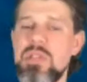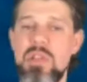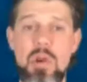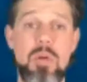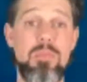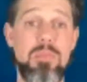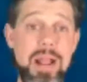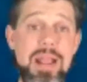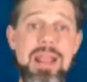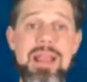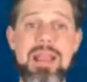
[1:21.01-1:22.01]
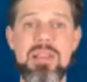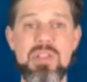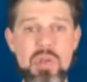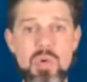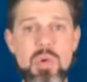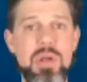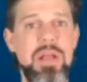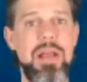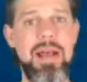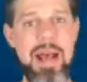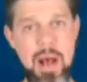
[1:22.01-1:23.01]
So you're breaking to
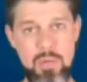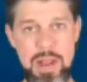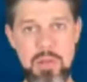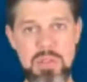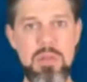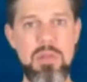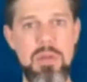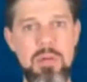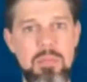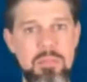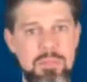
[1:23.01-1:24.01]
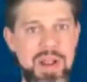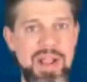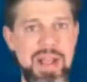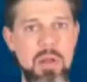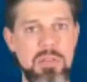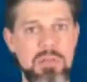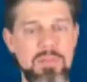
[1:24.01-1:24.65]
out rounds, breakout.